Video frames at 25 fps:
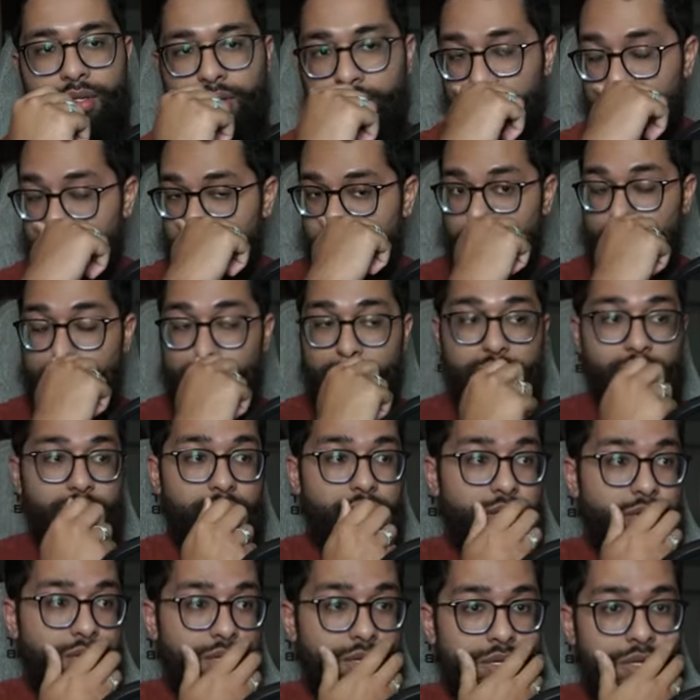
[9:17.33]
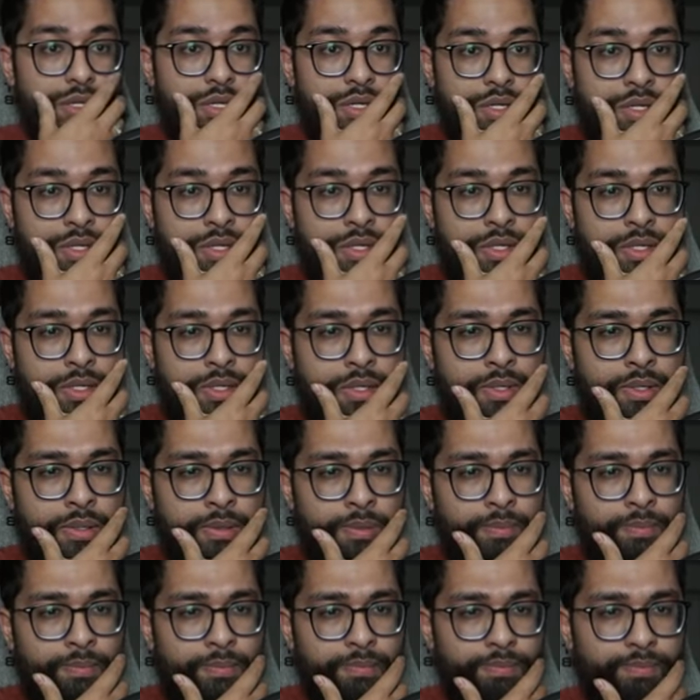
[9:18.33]

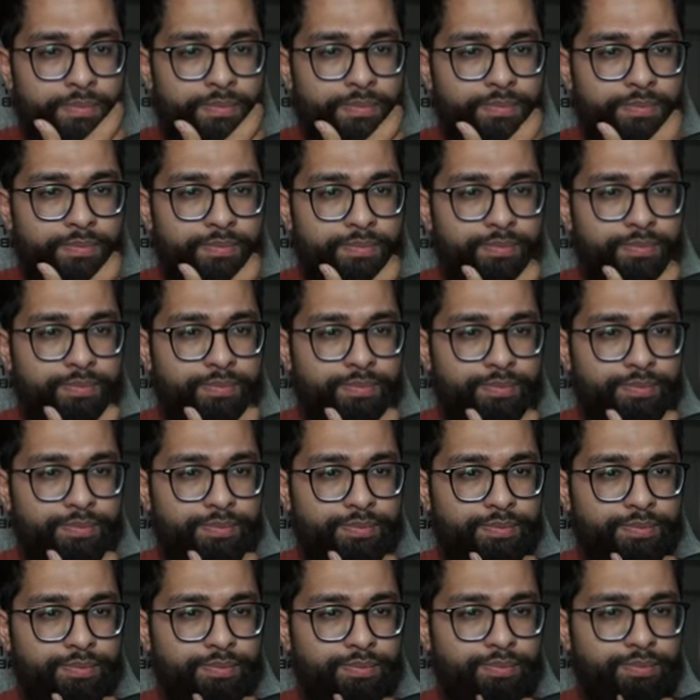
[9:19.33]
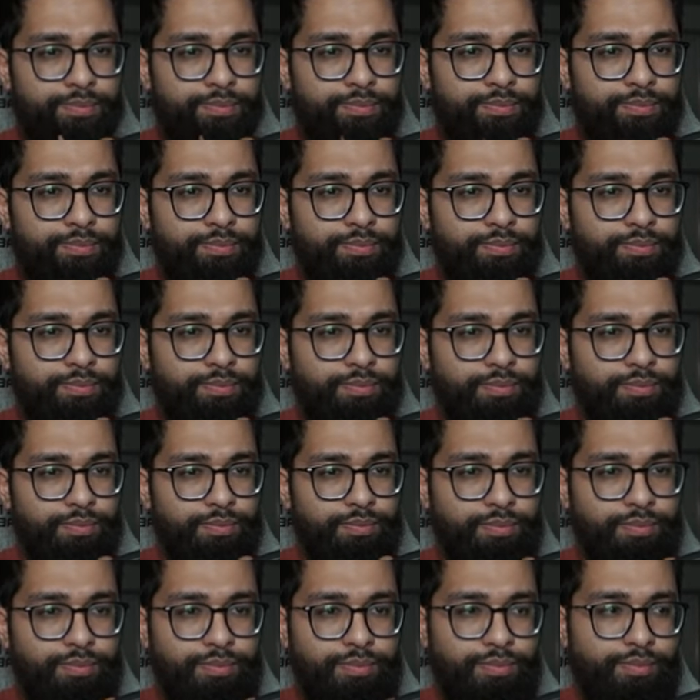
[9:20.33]

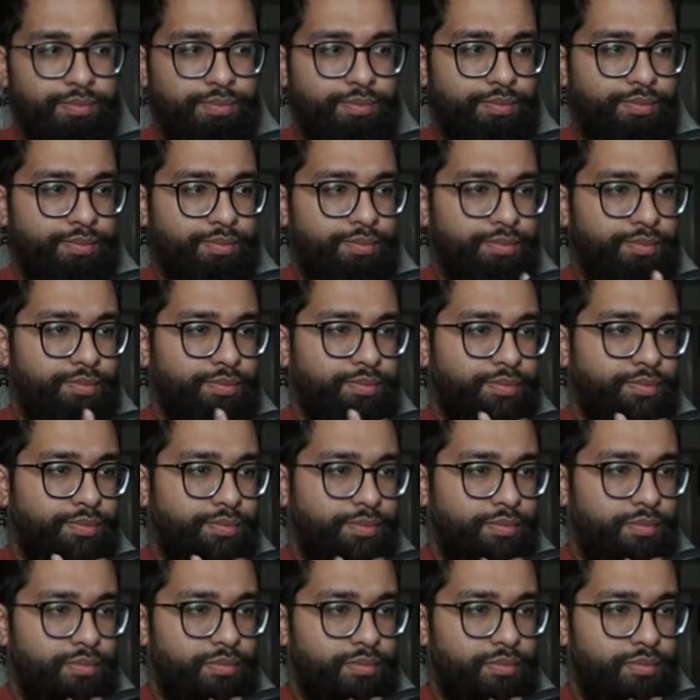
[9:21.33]
No one is speaking in this clip.